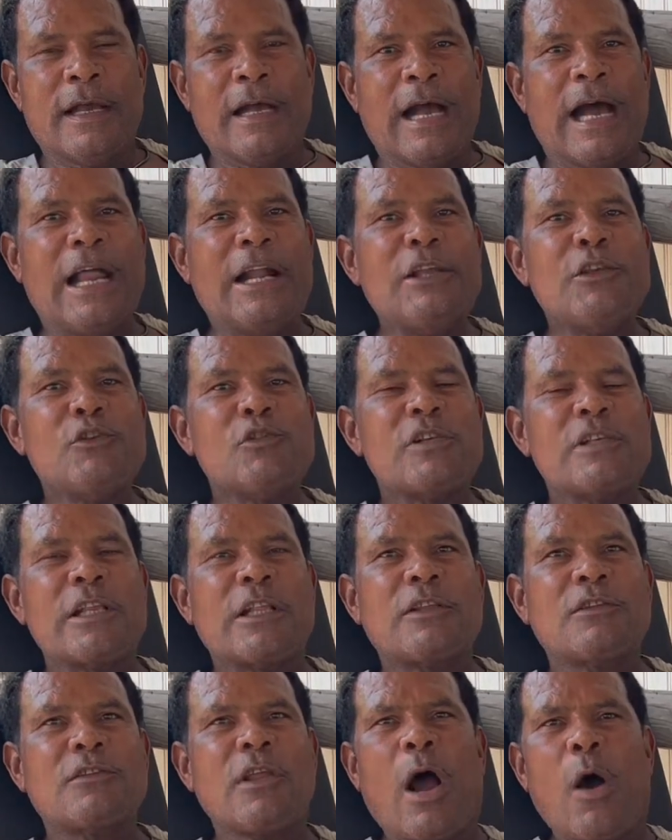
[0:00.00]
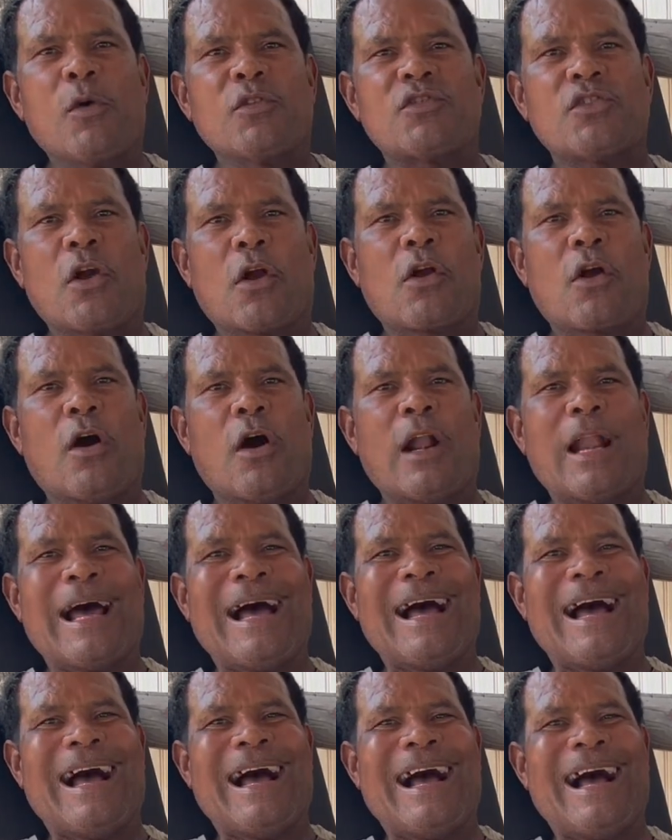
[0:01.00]
And he used to say, douse your
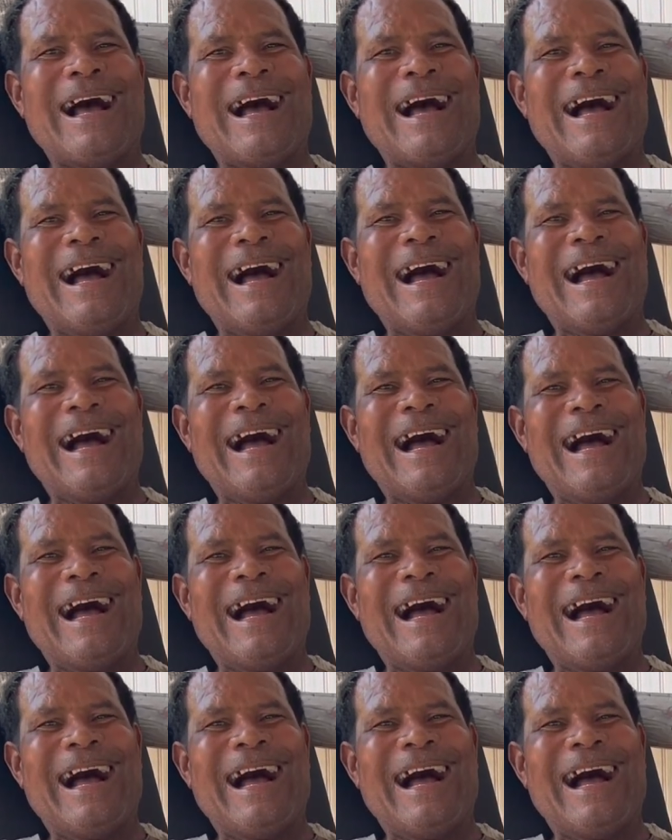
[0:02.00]
collar.